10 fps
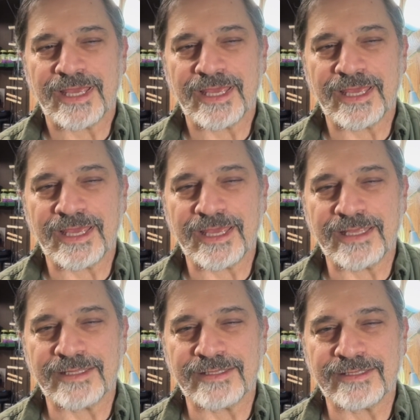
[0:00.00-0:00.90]

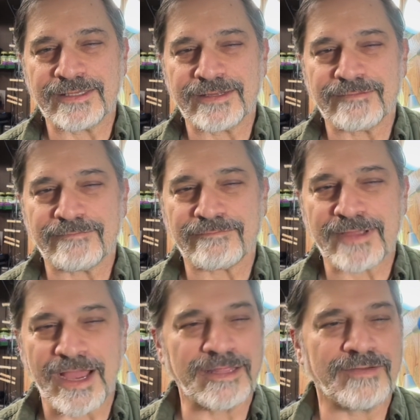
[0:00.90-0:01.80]
And
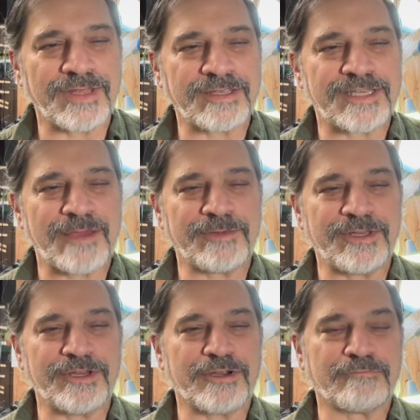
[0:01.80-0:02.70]
I love that time of
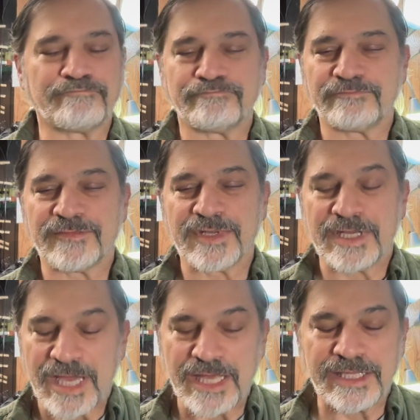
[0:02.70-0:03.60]
year.
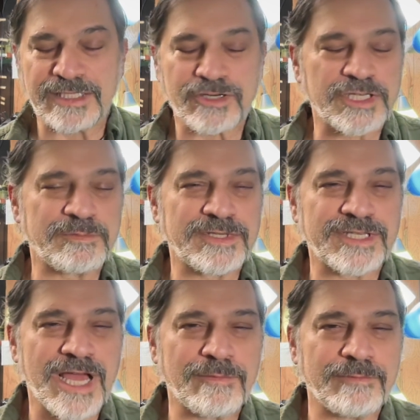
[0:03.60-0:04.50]
And this Christmas
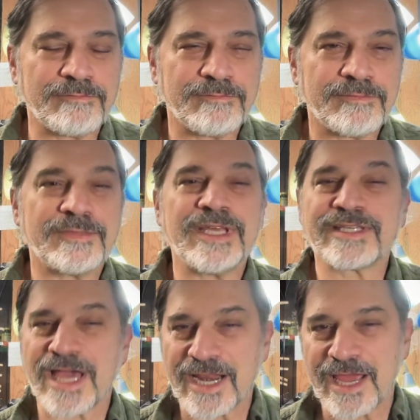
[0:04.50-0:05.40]
album, it's
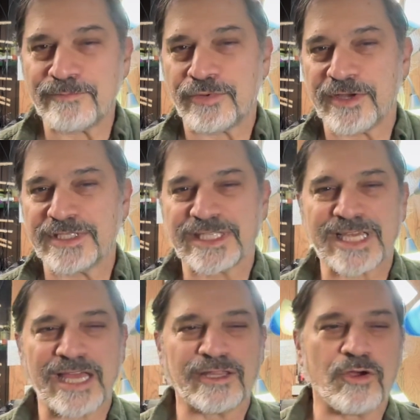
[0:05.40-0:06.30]
got high points, it's
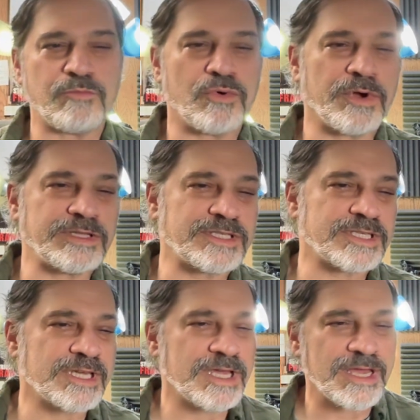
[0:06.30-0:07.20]
got low
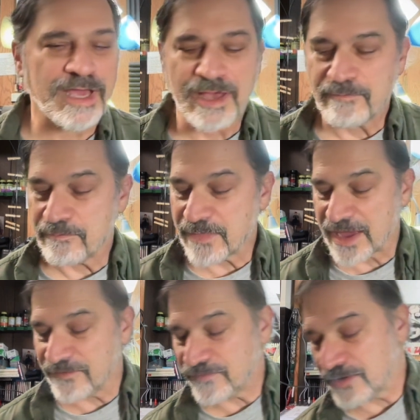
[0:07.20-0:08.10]
points.
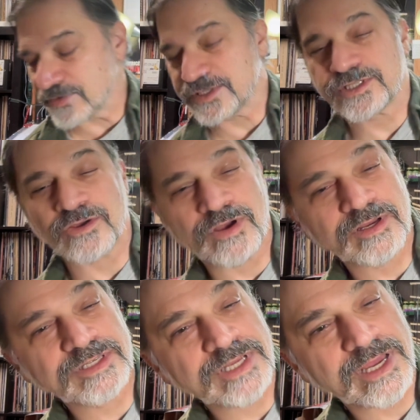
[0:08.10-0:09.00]
My favorite
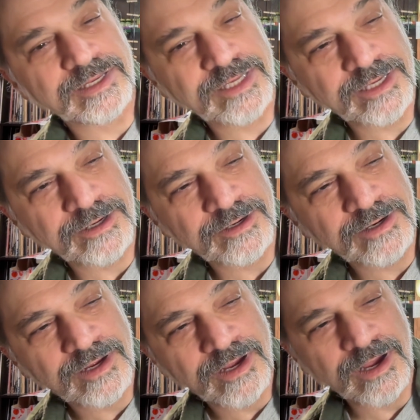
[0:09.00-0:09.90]
songs on
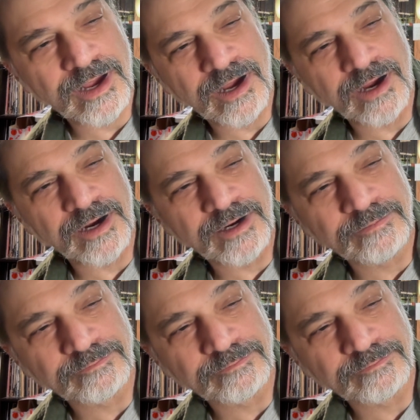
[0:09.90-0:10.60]
here are